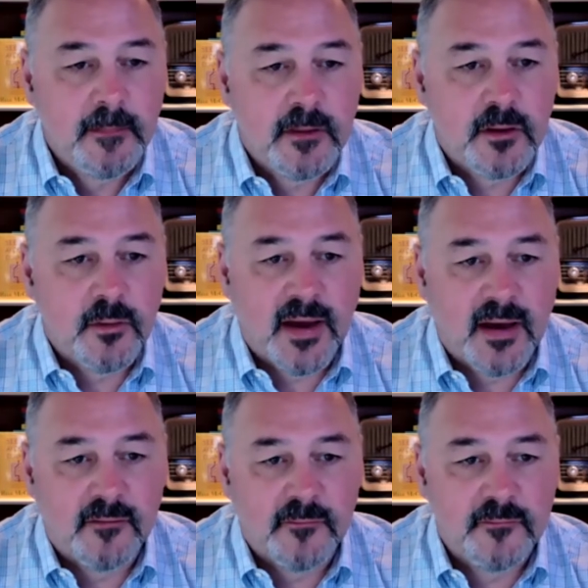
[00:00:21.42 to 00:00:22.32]
you
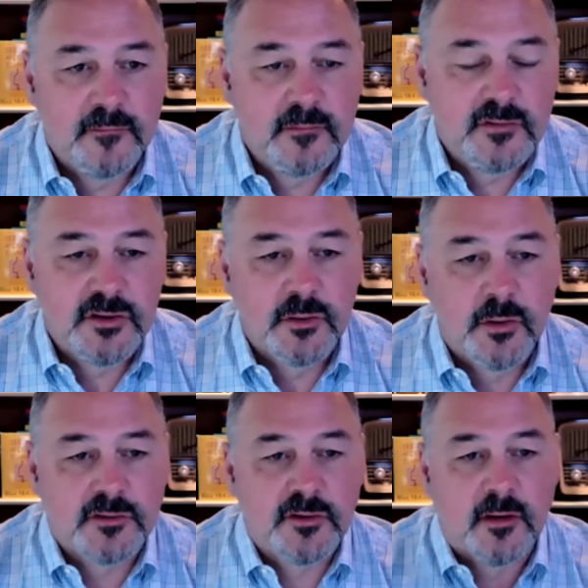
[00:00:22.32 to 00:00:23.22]
have two
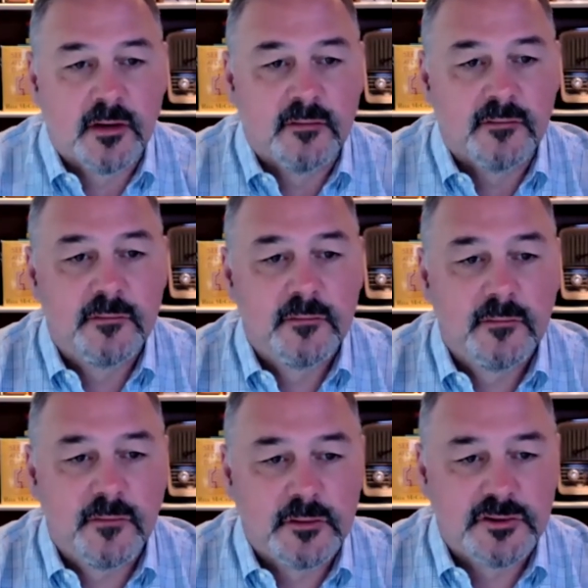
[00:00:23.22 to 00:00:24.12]
alternative
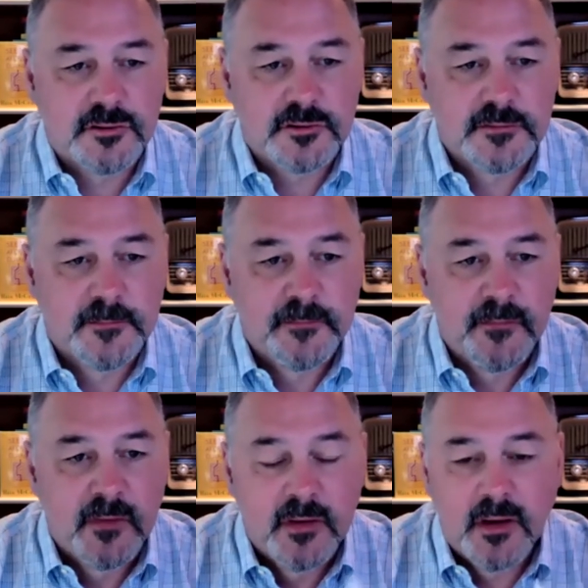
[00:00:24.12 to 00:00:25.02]
futures
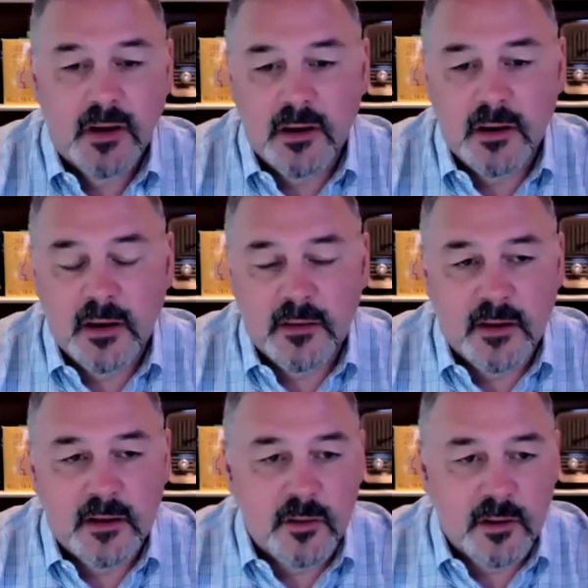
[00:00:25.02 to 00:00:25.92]

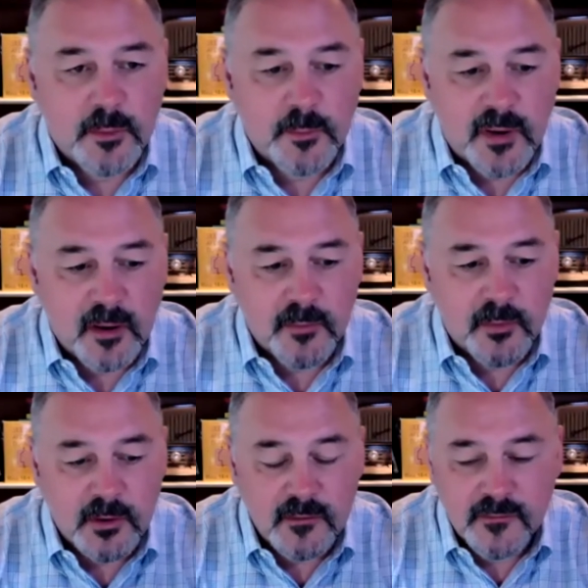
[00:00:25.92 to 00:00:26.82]
that you can prepare
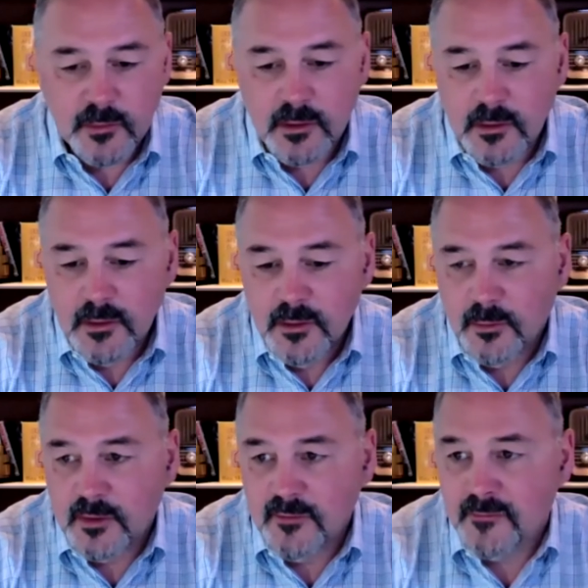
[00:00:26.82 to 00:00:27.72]
for.
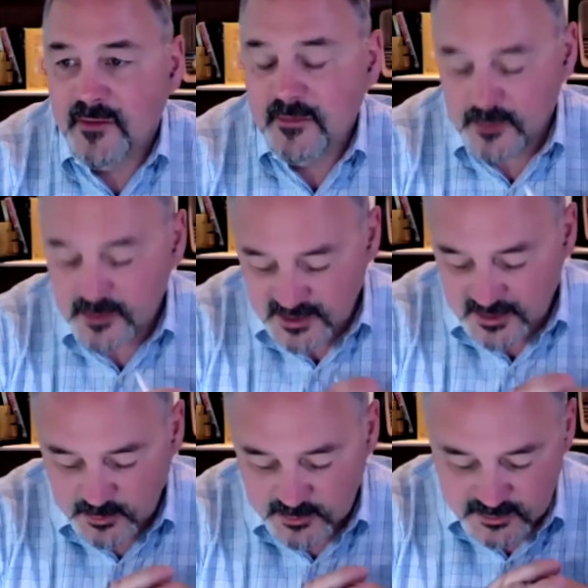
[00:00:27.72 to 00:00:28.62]
One of our favorite
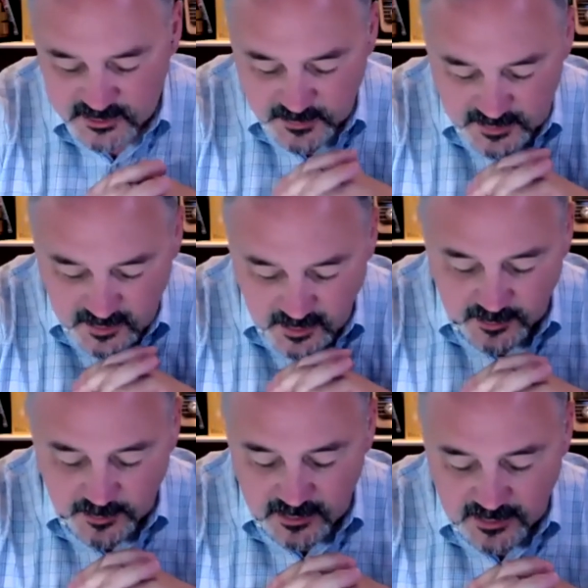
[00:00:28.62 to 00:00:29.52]
examples, which we've been
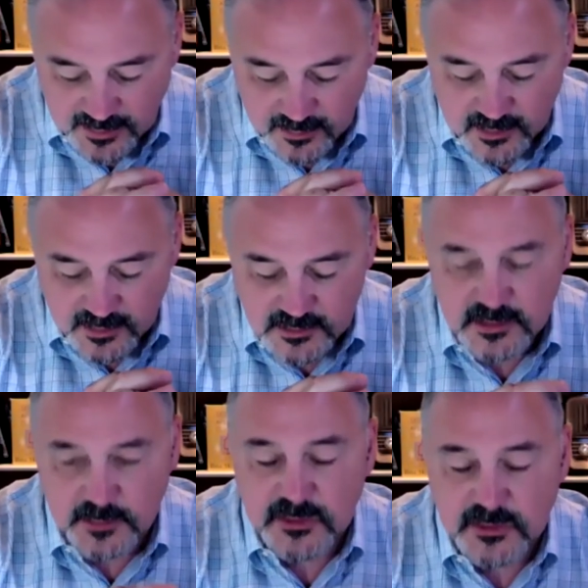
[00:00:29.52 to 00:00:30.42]
talking about lately, is
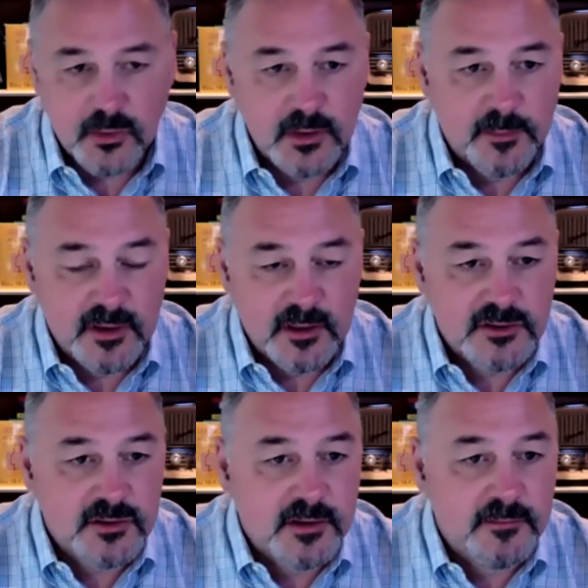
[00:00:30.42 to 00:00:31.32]
the petroleum
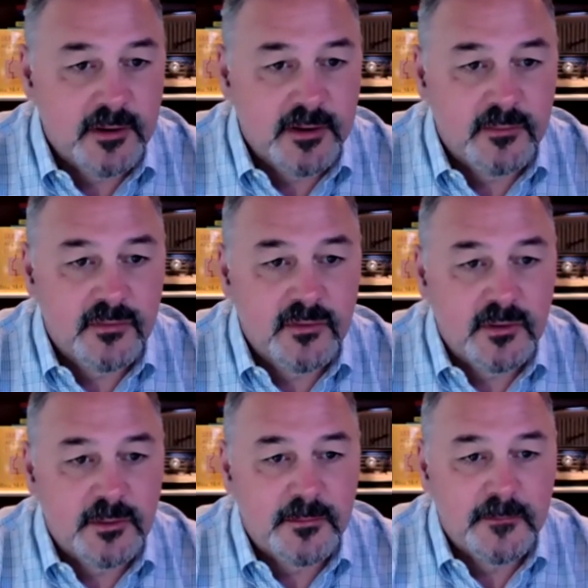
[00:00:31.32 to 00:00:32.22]
industry, right?
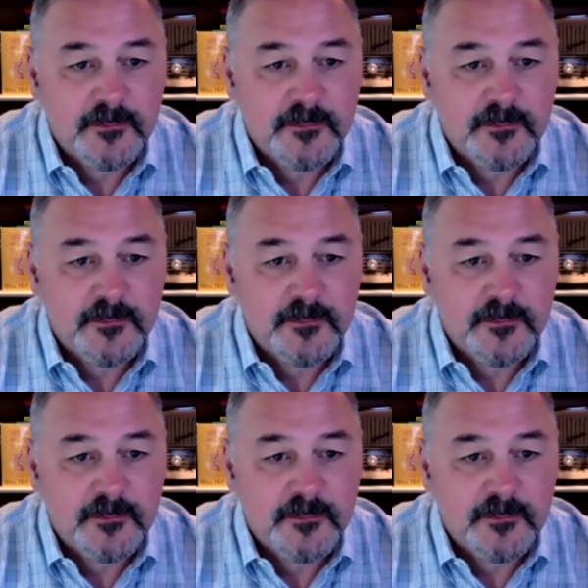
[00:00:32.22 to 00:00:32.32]
So